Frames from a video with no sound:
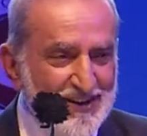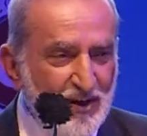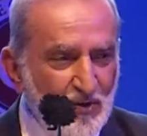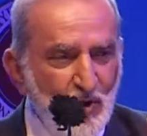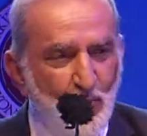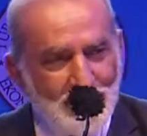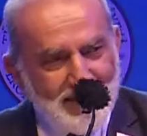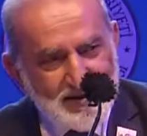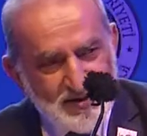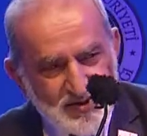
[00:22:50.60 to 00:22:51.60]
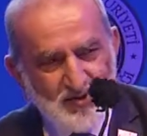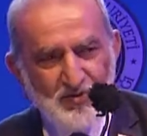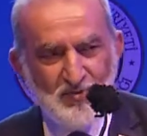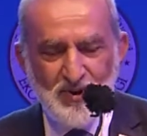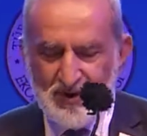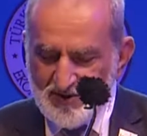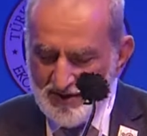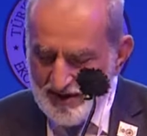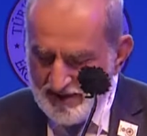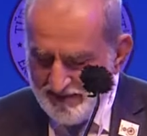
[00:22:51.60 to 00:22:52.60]
Now, what has this to do with us
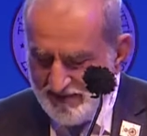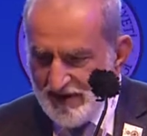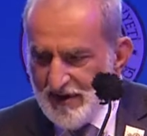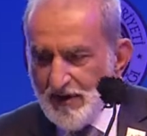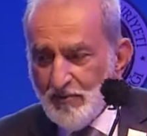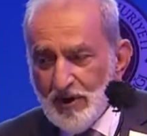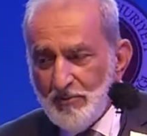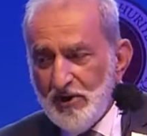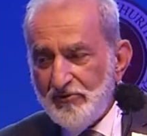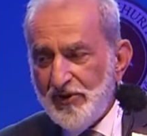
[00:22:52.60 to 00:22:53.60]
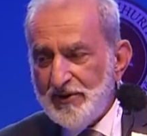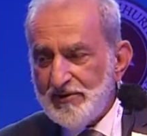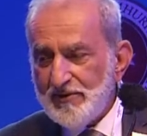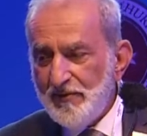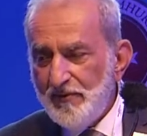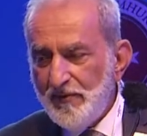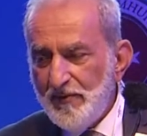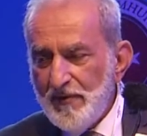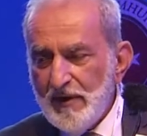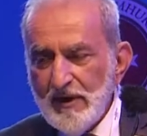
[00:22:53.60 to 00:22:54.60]
today? Well, my friends,
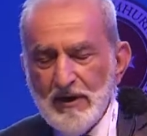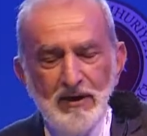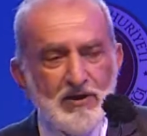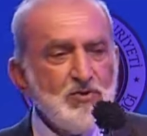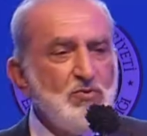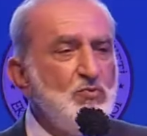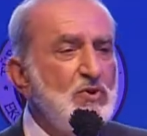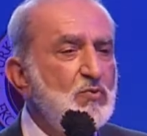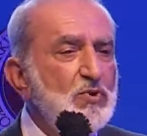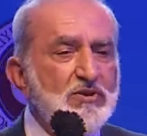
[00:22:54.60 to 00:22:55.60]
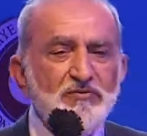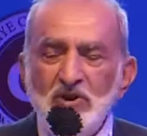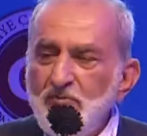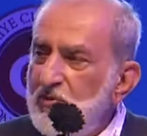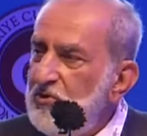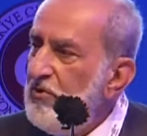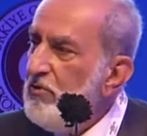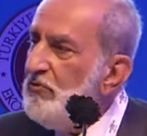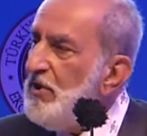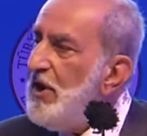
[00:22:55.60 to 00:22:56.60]
it's to do with the development
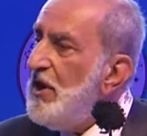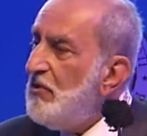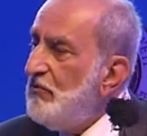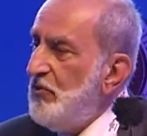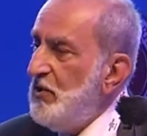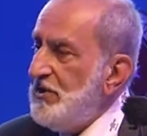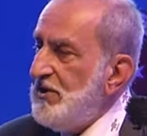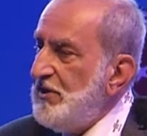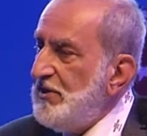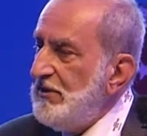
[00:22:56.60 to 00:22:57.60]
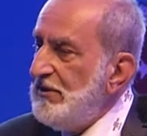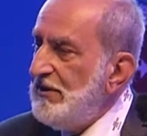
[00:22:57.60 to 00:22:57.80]
of the aerofoil section.